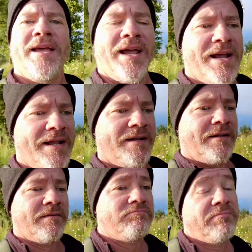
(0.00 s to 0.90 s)
And
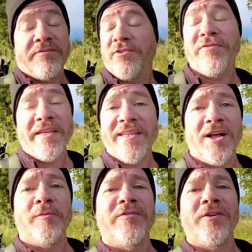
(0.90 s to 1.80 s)
if you find that
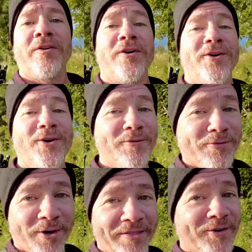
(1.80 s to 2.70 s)
helpful, go for it.